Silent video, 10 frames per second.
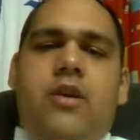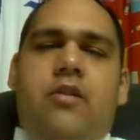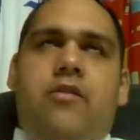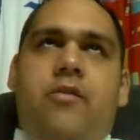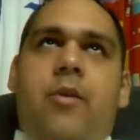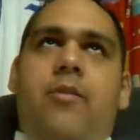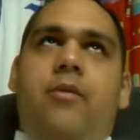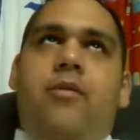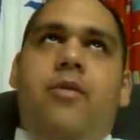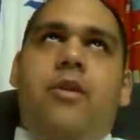If you
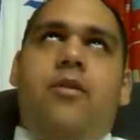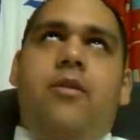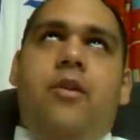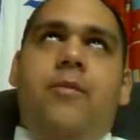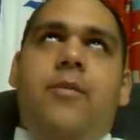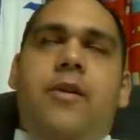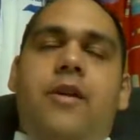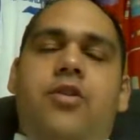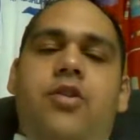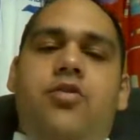remember, the club that
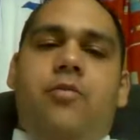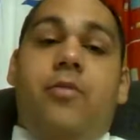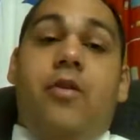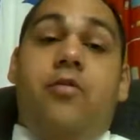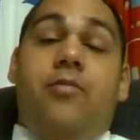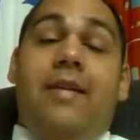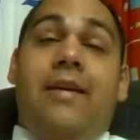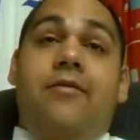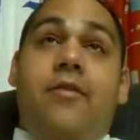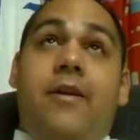Deshaun Brown played
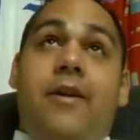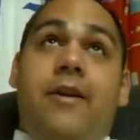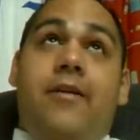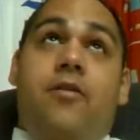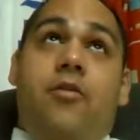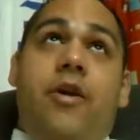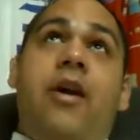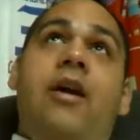for in Norway,